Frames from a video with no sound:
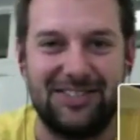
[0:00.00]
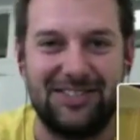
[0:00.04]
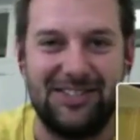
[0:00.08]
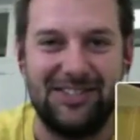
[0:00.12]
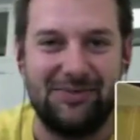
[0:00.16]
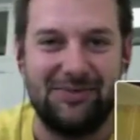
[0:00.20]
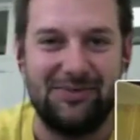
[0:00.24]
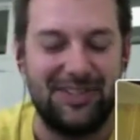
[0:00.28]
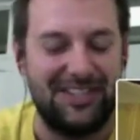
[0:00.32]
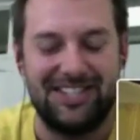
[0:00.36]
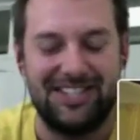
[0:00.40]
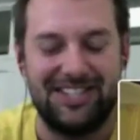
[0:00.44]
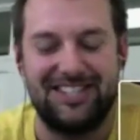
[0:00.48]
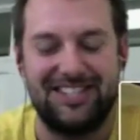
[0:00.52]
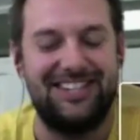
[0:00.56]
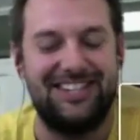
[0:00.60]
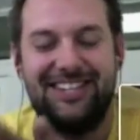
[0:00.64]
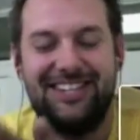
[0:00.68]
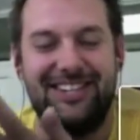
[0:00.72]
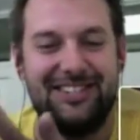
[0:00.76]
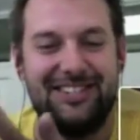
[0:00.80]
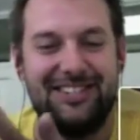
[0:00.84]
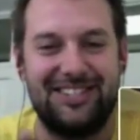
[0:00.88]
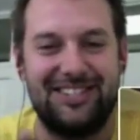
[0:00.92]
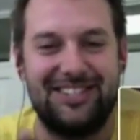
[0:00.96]
that you wouldn't
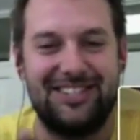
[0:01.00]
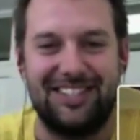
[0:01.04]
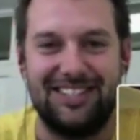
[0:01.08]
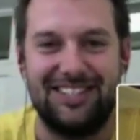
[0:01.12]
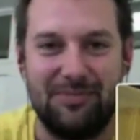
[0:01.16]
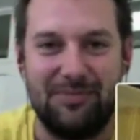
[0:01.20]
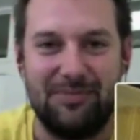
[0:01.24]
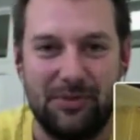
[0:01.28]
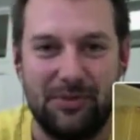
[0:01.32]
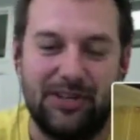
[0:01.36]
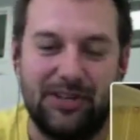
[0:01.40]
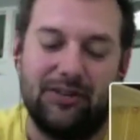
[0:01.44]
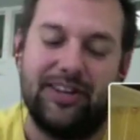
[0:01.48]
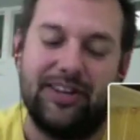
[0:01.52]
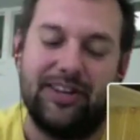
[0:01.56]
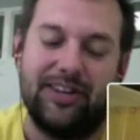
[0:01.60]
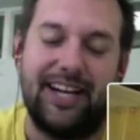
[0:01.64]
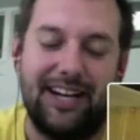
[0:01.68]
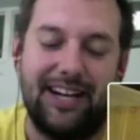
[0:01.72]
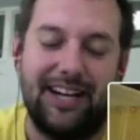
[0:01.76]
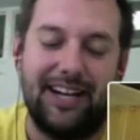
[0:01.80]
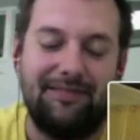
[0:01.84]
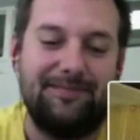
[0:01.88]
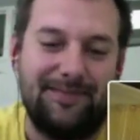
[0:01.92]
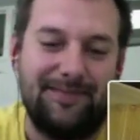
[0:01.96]
consider using them, but we're not
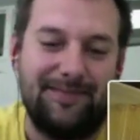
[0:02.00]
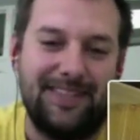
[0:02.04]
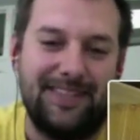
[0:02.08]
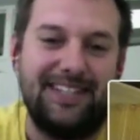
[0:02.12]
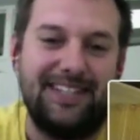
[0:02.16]
there yet.